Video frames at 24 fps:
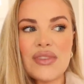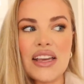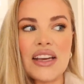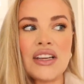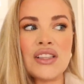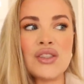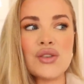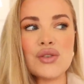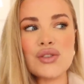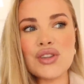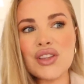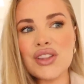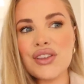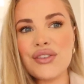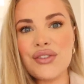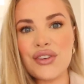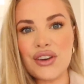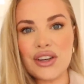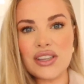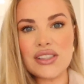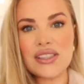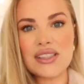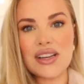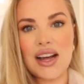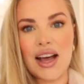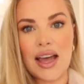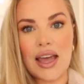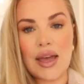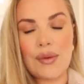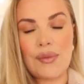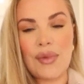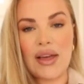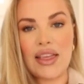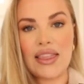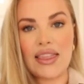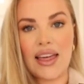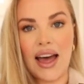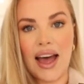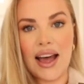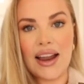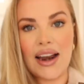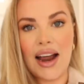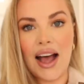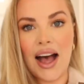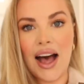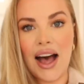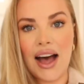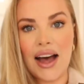It's also the first time that
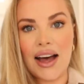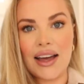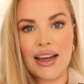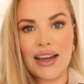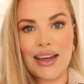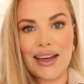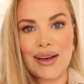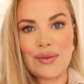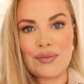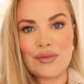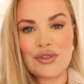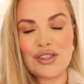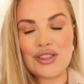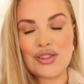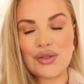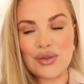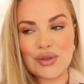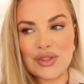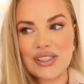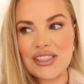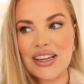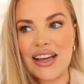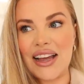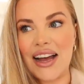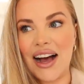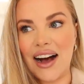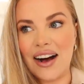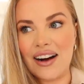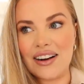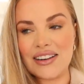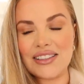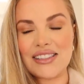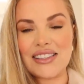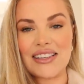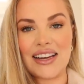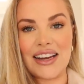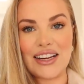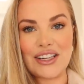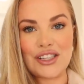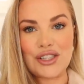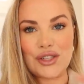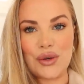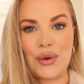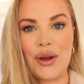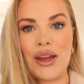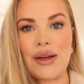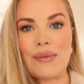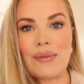I am sorting out and like
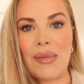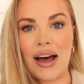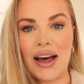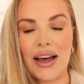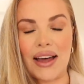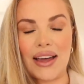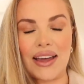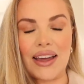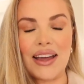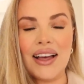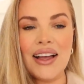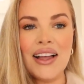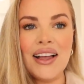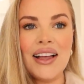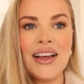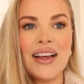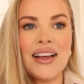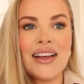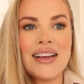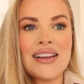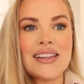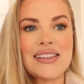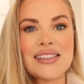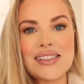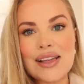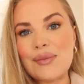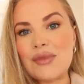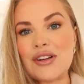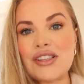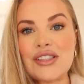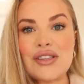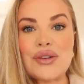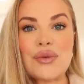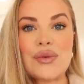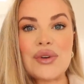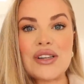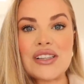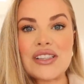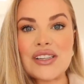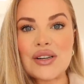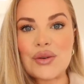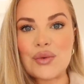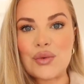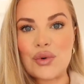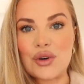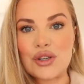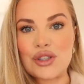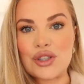doing my summer to winter
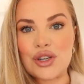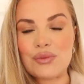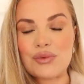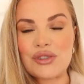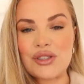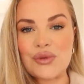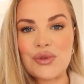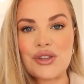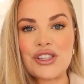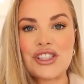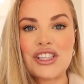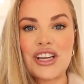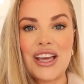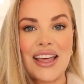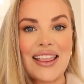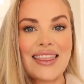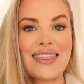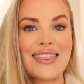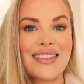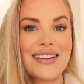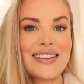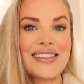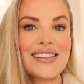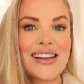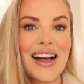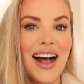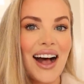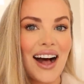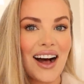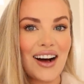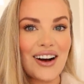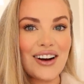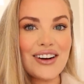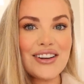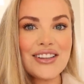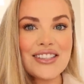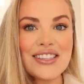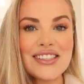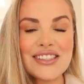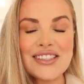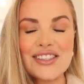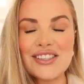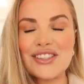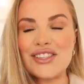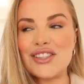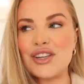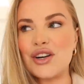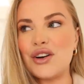wardrobe switch in this house.
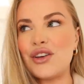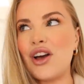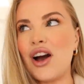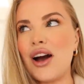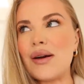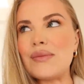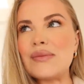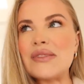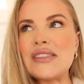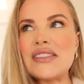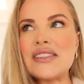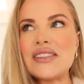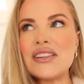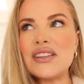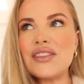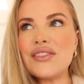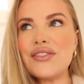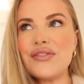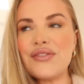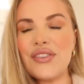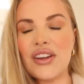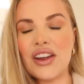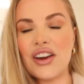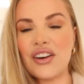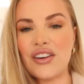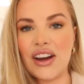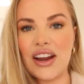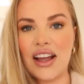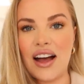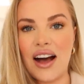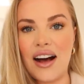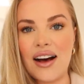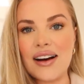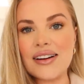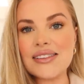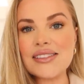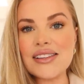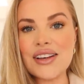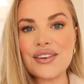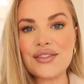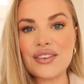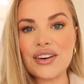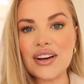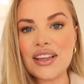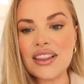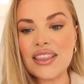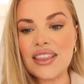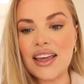So yeah, I'm still figuring out
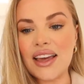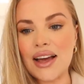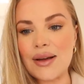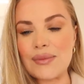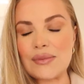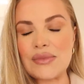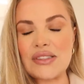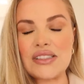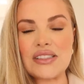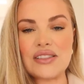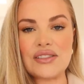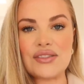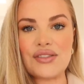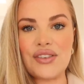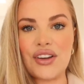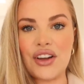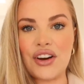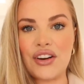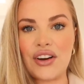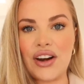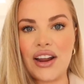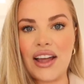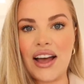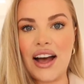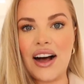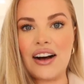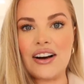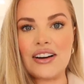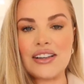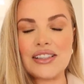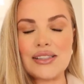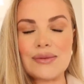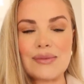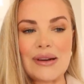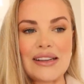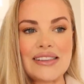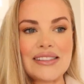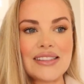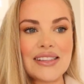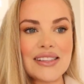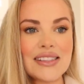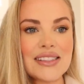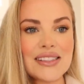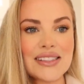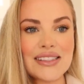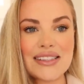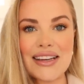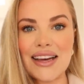everything. I'm still figuring out my
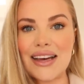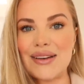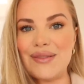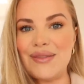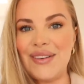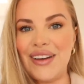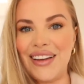system.